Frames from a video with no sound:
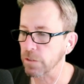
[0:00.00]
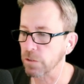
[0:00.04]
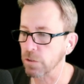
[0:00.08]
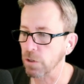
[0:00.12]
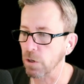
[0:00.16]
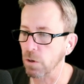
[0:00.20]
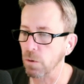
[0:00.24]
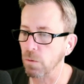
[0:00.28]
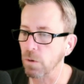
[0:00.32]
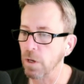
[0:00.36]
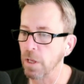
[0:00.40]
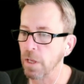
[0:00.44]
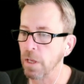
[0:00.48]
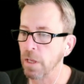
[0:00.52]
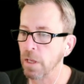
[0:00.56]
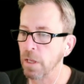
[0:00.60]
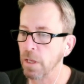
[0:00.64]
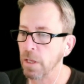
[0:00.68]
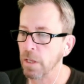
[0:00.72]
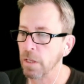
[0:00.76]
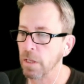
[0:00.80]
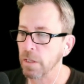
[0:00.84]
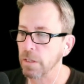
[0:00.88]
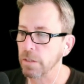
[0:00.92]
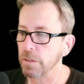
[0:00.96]
So
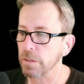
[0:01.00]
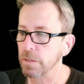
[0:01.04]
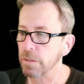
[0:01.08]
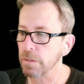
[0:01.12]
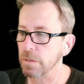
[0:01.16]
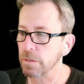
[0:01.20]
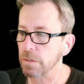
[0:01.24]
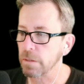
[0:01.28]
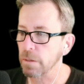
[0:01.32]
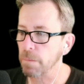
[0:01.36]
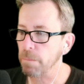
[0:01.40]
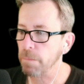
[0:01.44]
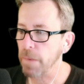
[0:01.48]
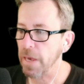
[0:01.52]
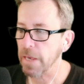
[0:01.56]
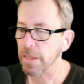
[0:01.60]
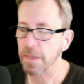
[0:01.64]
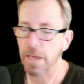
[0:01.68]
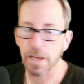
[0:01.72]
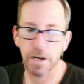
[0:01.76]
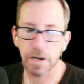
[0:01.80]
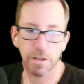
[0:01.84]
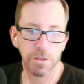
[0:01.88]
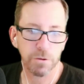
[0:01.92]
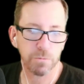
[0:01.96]
to make
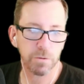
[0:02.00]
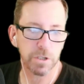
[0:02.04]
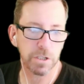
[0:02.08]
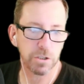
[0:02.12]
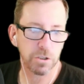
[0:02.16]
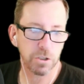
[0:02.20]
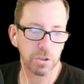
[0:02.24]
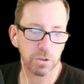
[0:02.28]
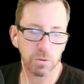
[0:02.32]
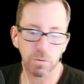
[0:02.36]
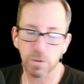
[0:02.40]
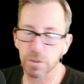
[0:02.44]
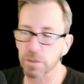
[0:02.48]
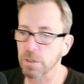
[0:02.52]
that a 3-2